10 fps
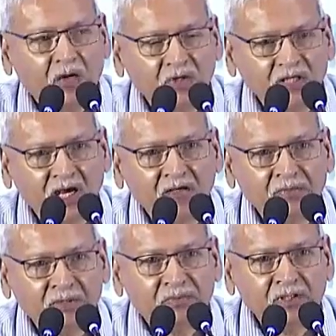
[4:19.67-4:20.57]
young
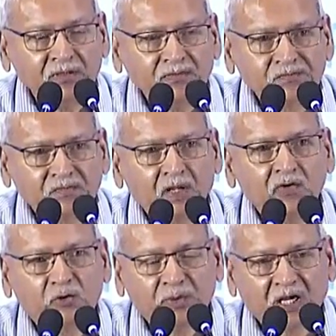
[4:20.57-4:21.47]
people to
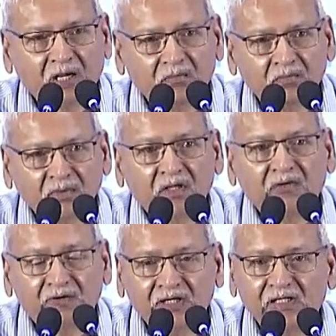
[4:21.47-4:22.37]
become
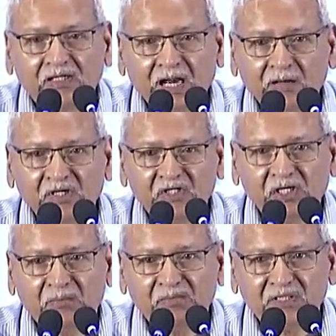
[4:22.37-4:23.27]
real climate
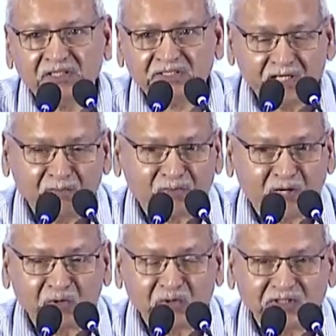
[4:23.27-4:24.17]
champions. And I'm
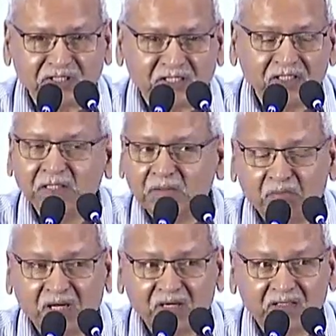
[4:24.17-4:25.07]
proud to say
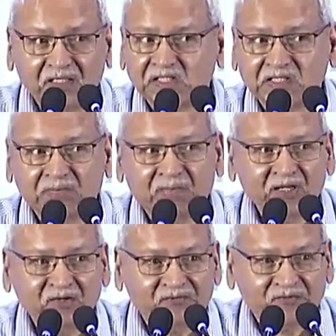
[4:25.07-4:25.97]
Bangladesh has many
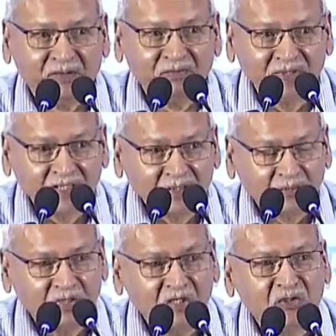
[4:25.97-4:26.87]
of them.
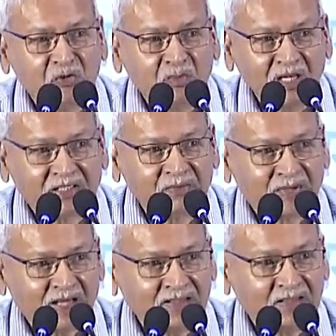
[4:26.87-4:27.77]
We need to
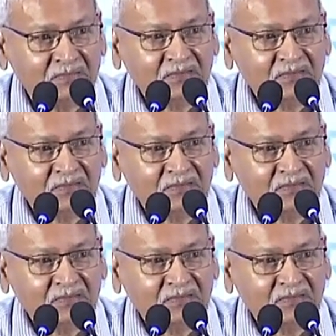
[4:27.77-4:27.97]
multiply them